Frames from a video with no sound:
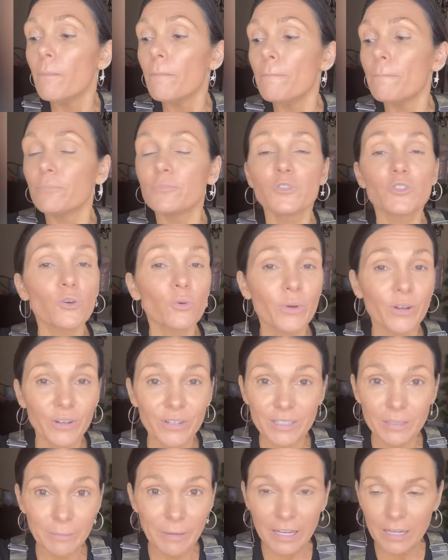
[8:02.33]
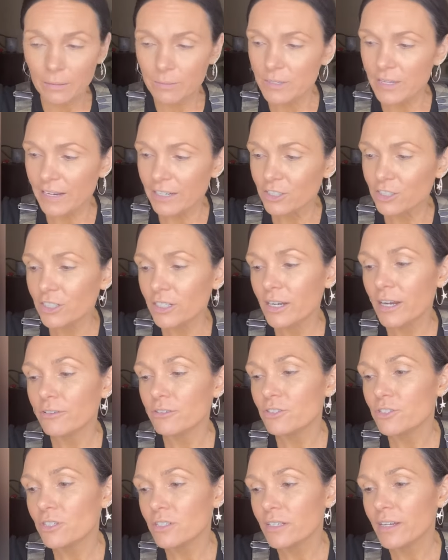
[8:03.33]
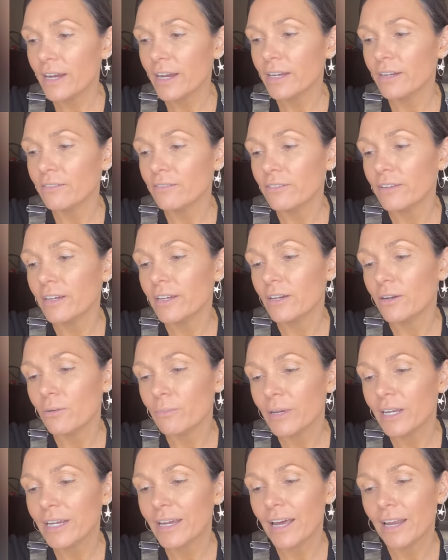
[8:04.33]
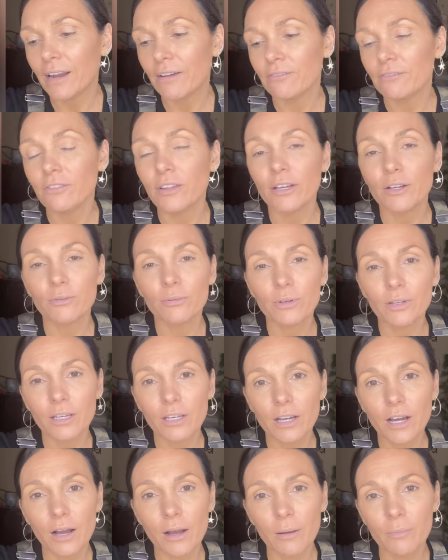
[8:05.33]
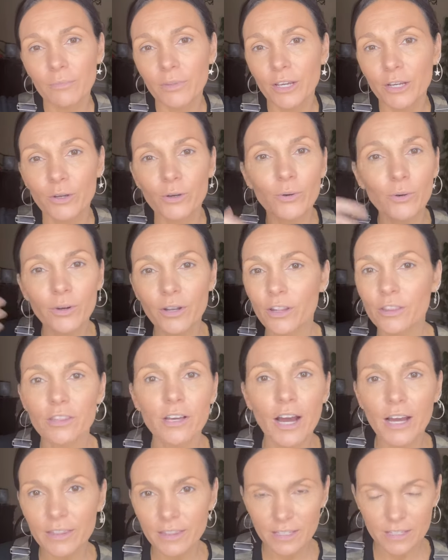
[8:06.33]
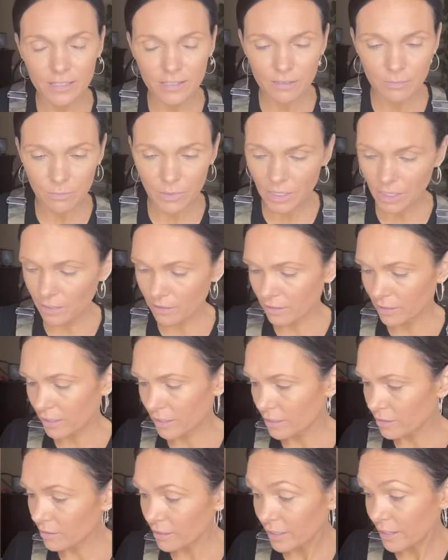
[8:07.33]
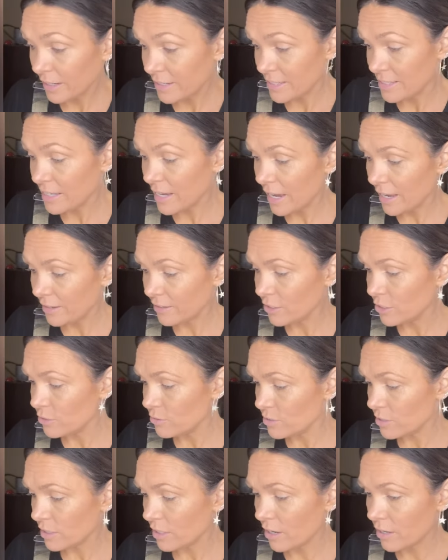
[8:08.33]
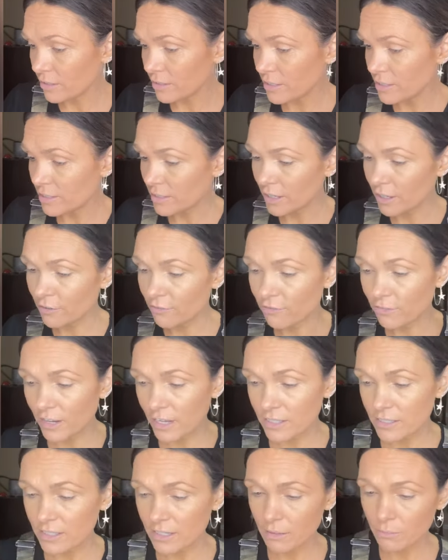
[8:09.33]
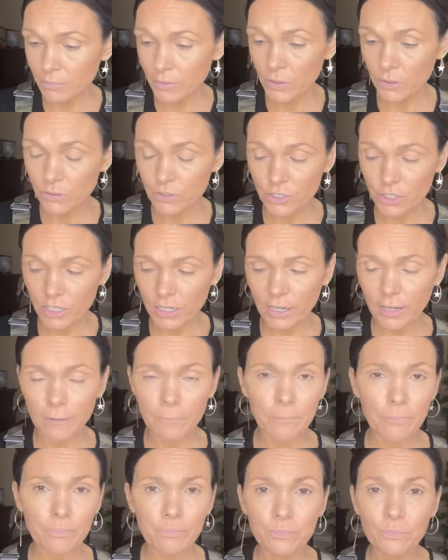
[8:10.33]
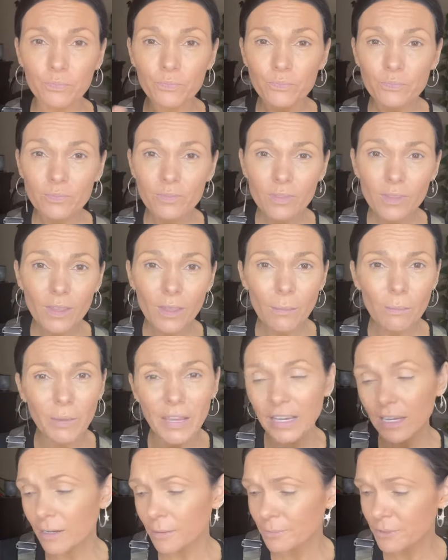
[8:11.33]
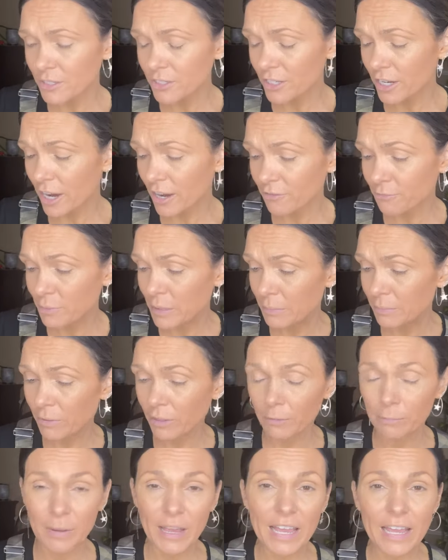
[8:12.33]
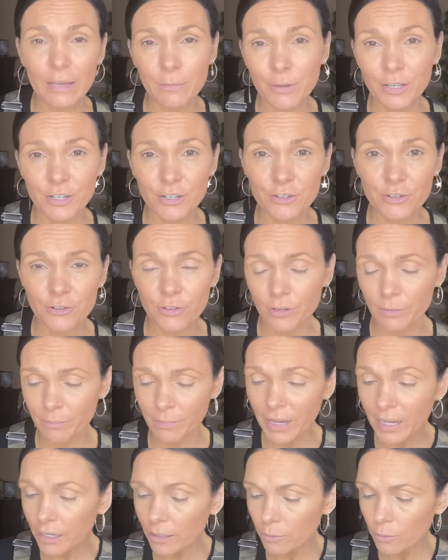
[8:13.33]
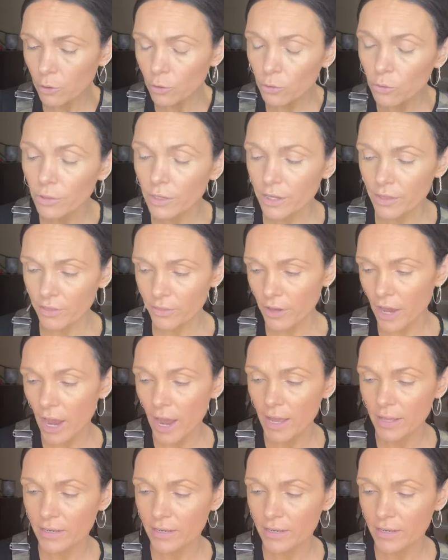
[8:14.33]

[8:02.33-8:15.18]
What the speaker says: So we were in the makeup section, and I was just kind of like, oh my God, I've like really come, like, who would have thought this is me? Like I said, using all these like fancy bougie makeup stuff. People are paying me to do their makeup. Who would have thought?